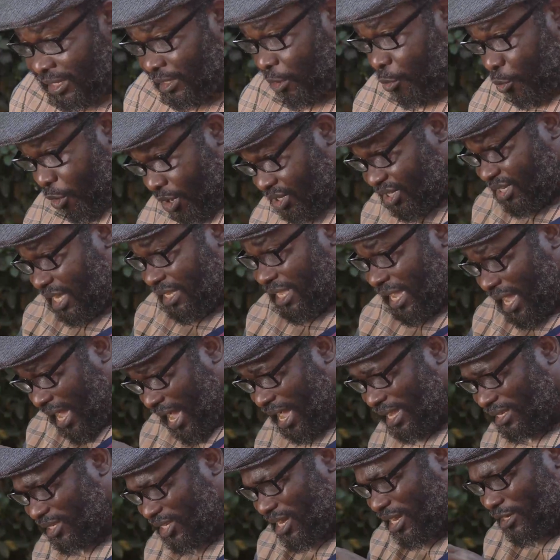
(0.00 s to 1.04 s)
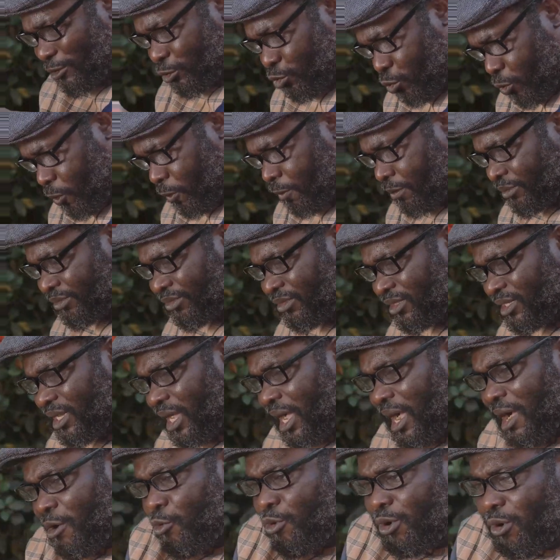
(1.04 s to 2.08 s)
and the ones that the hands can do.
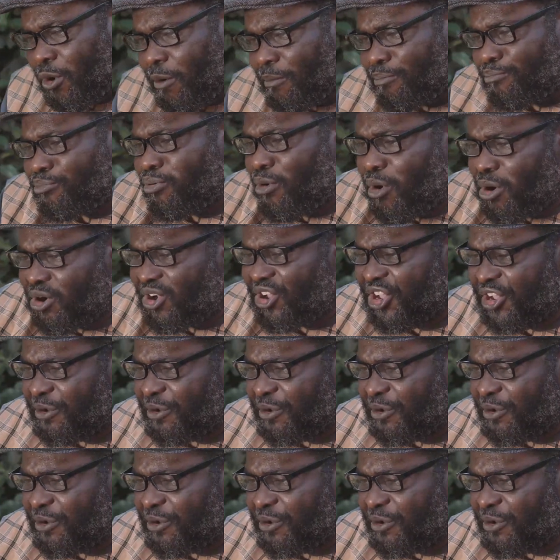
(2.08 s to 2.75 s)
I will unplug